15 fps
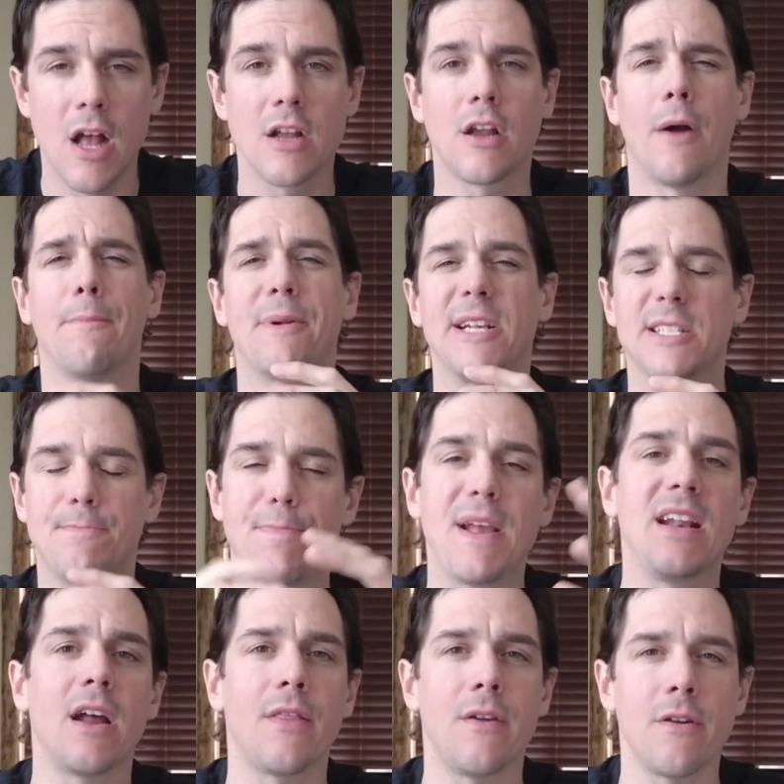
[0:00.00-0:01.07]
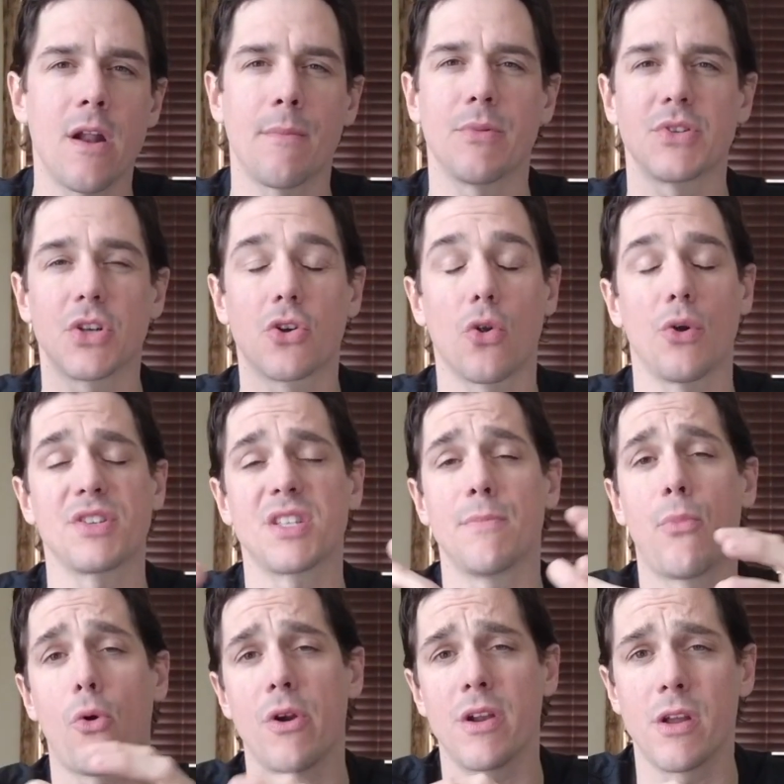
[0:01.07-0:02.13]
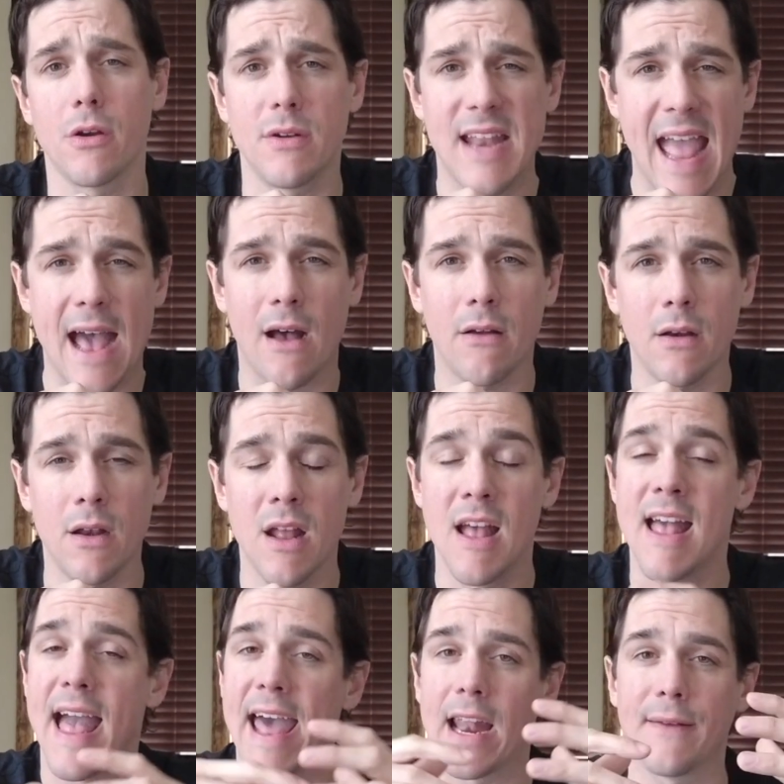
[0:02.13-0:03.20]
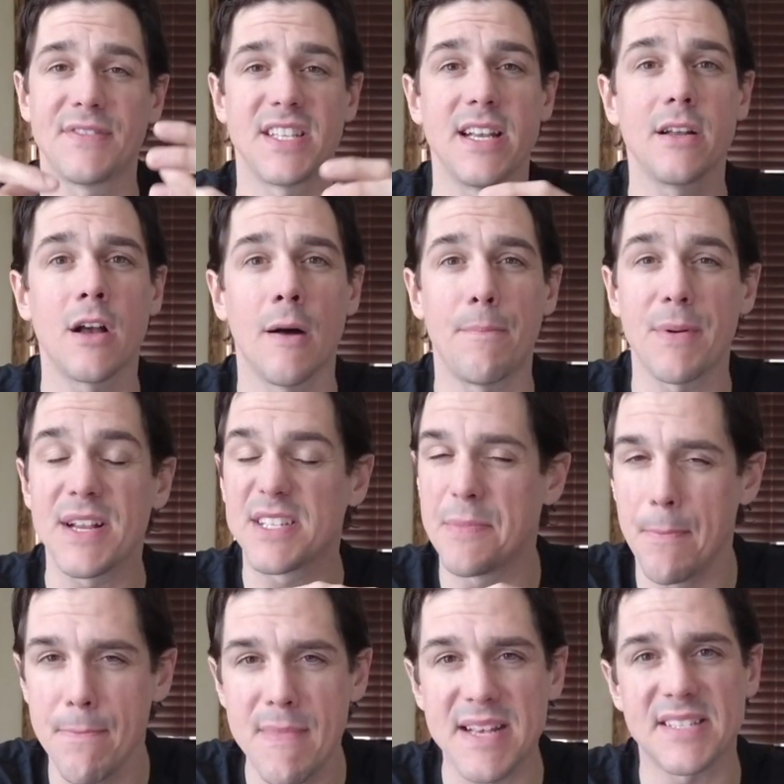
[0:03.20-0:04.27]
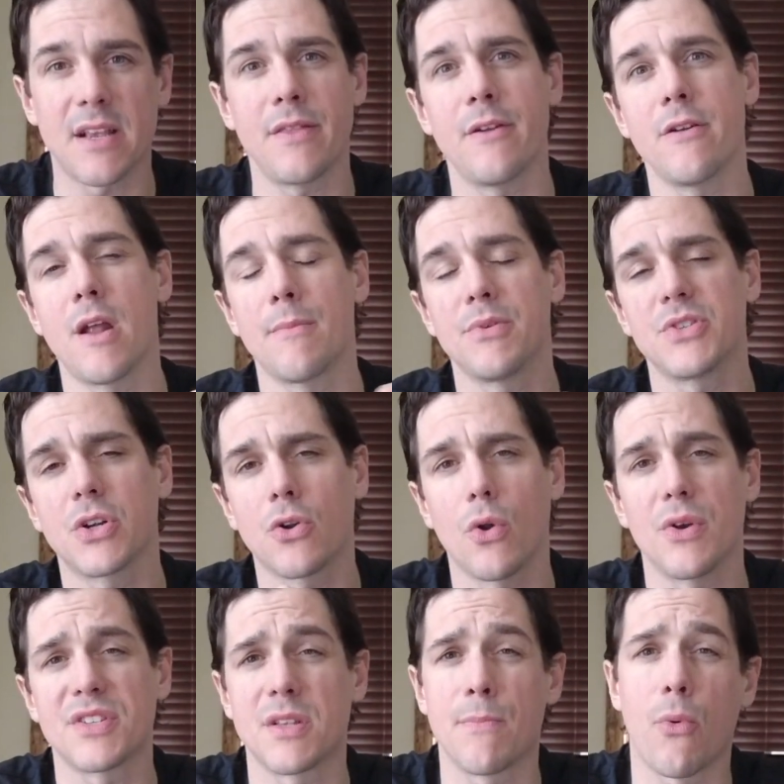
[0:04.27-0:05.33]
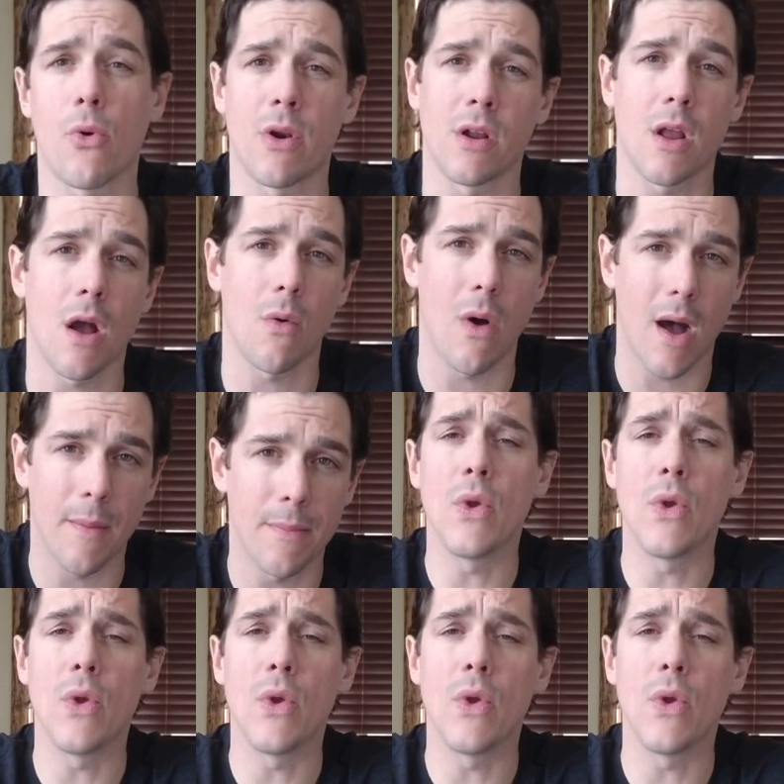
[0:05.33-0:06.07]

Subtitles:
companies beat on their numbers across the board and go down, and I've seen companies miss on their numbers across the board and go up.